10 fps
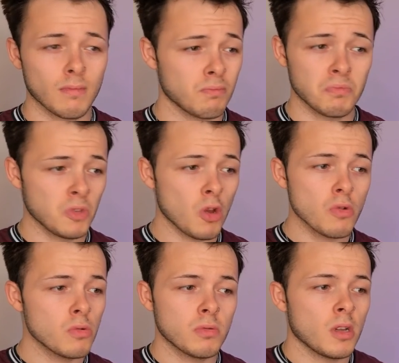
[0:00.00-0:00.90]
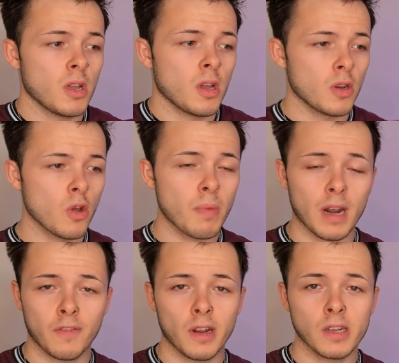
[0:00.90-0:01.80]
No bad
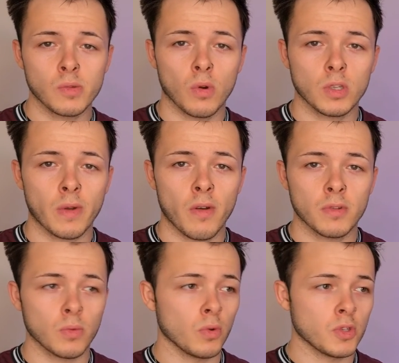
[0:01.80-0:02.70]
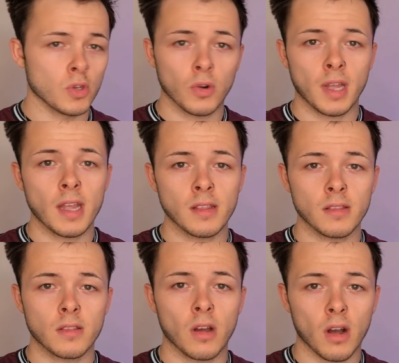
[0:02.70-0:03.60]
feelings whatsoever towards not getting
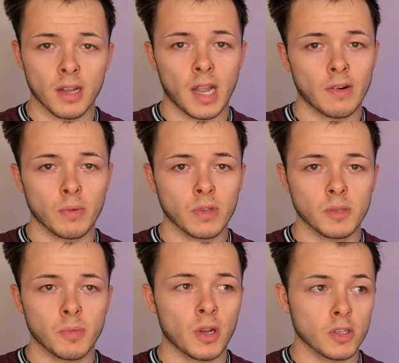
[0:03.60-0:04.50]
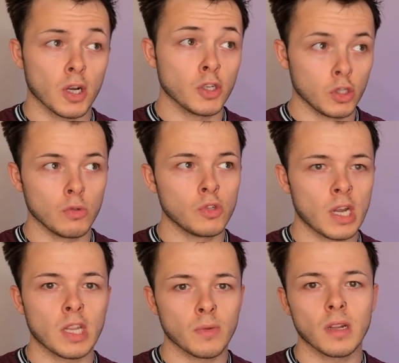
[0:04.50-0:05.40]
the high calorie ones, because I do
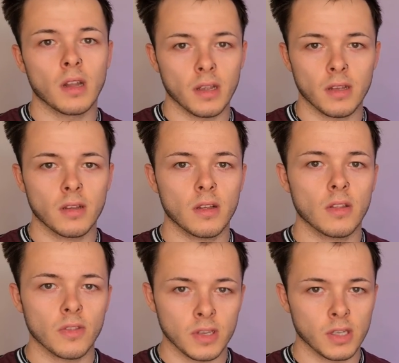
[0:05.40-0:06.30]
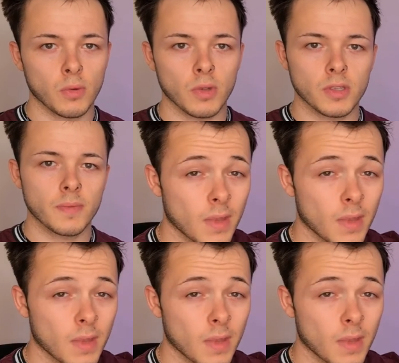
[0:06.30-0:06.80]
genuinely like these other ones.